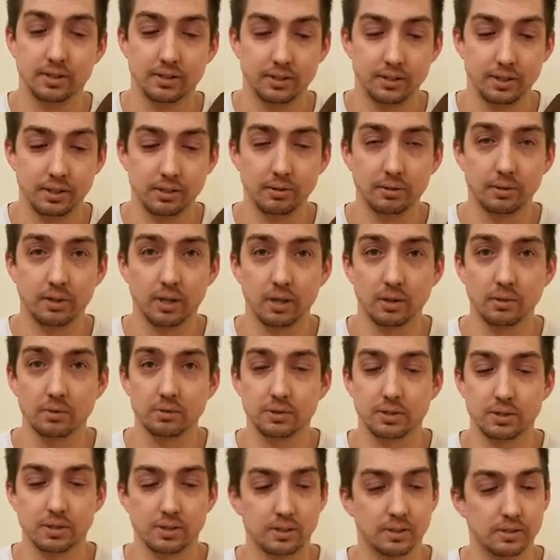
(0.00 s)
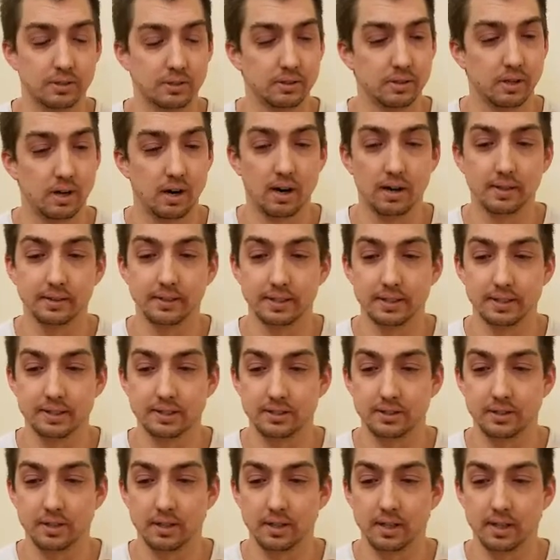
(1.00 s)
2 coats on this
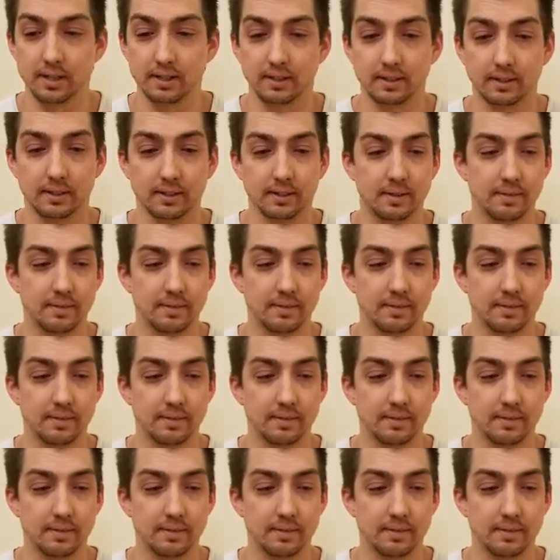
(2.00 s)
stock,